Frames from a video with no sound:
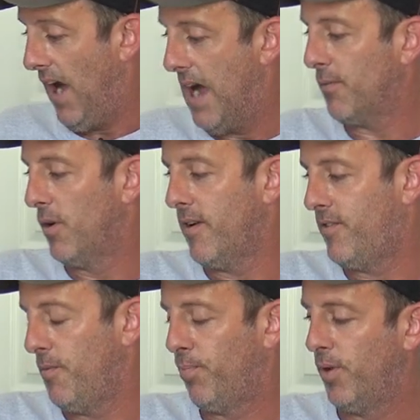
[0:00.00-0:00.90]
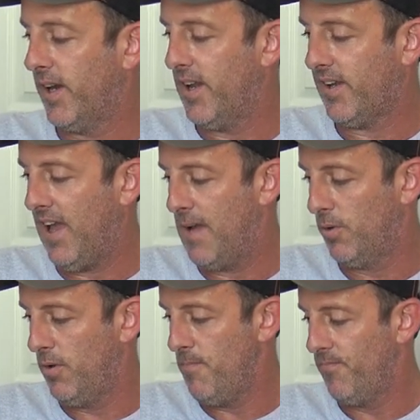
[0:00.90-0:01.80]
I'm going to plug in a
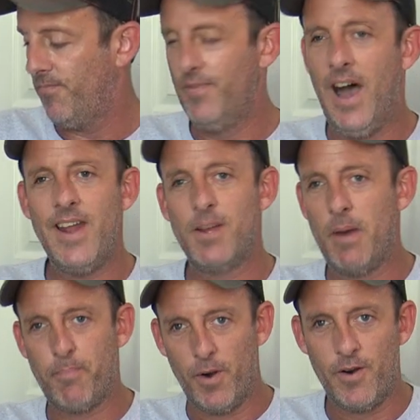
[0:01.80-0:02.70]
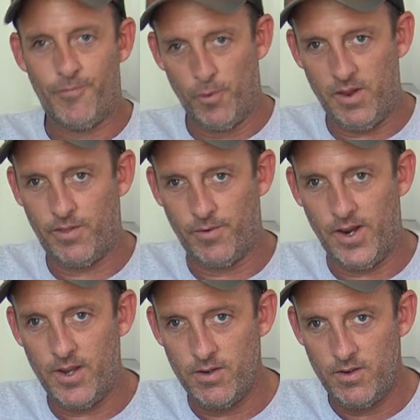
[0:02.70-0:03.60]
cable, not into my Bird
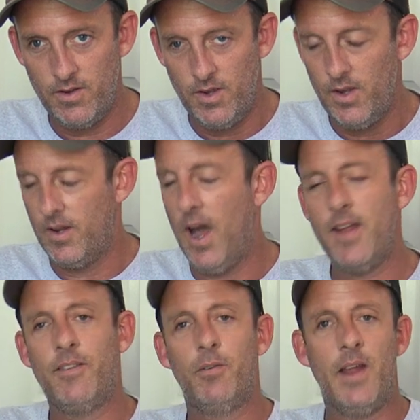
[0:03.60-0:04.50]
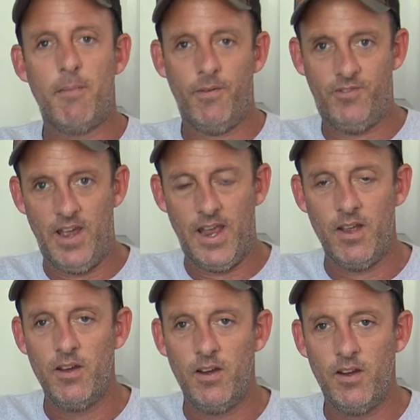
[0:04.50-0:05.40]
43, not into an
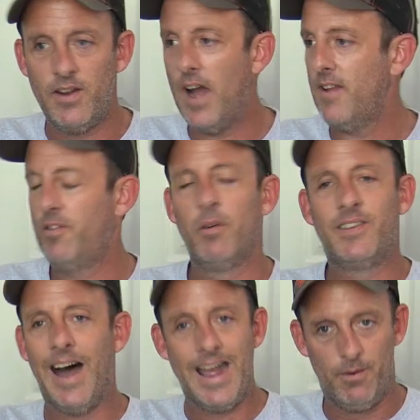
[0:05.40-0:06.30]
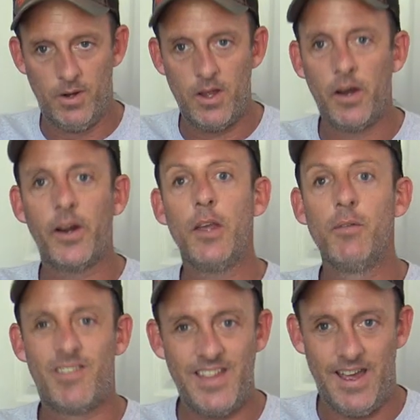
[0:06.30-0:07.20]
MFJ, not into a Daiwa. I'm gonna
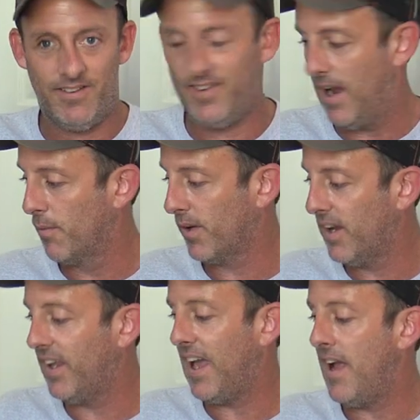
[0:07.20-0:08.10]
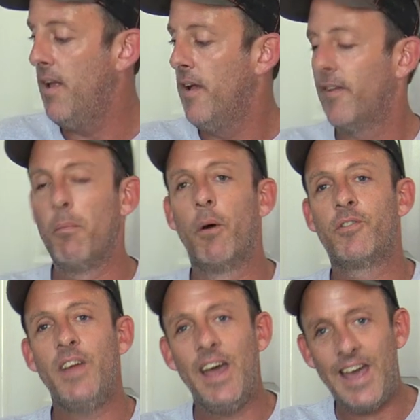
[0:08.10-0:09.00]
use this and we're gonna get the
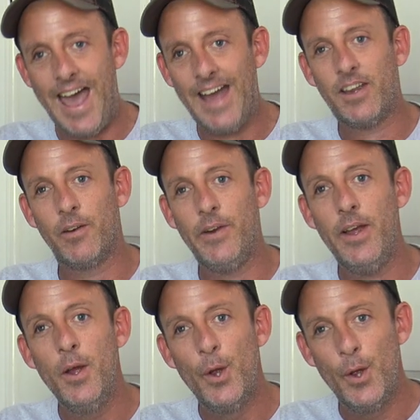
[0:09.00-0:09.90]
most accurate